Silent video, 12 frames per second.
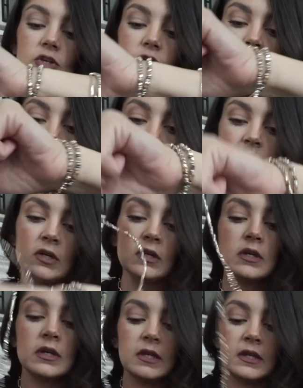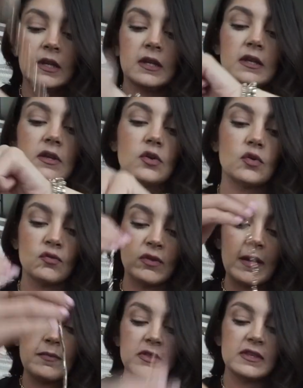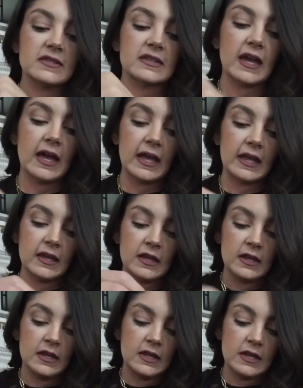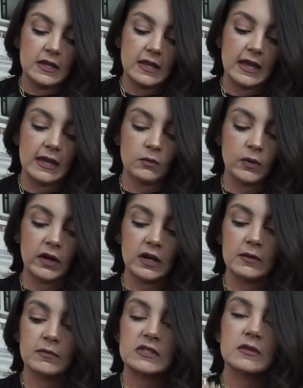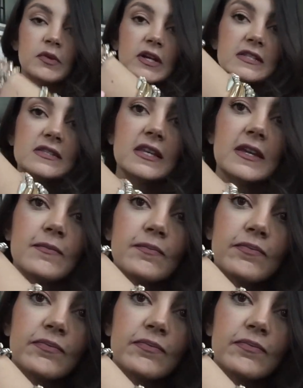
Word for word: you could wrap this guy and wear him as a bracelet.